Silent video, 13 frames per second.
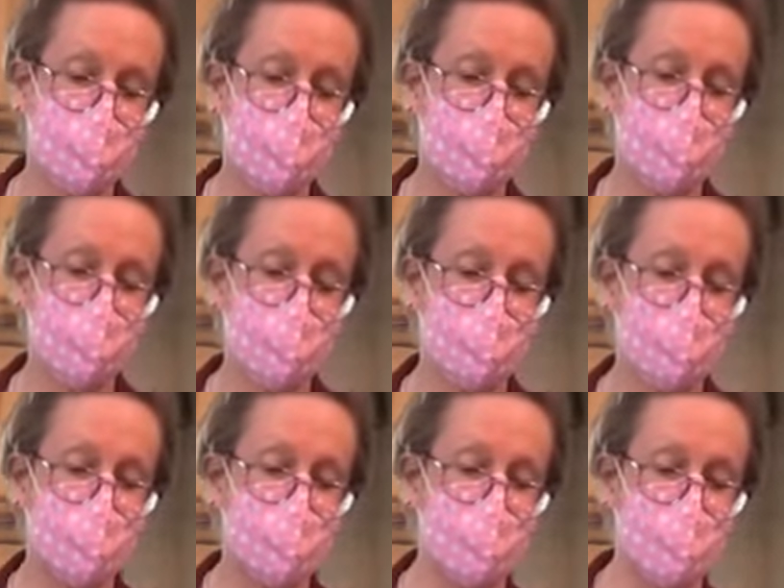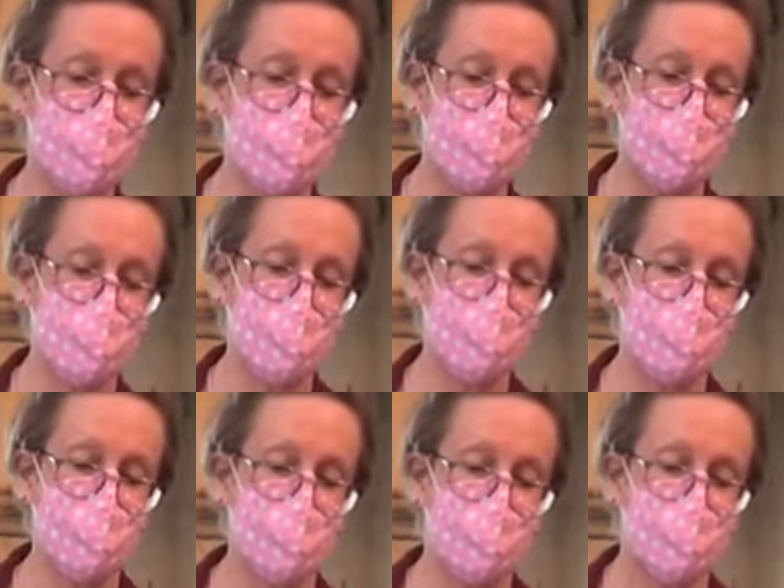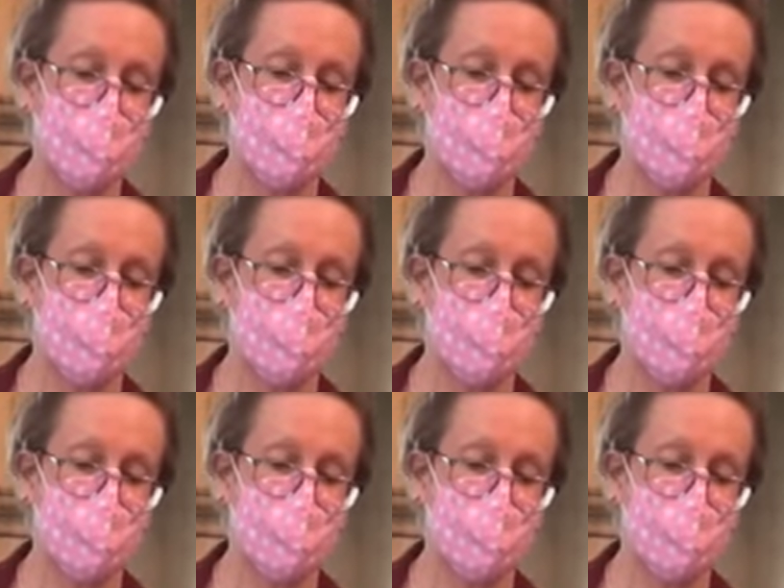(no one is talking)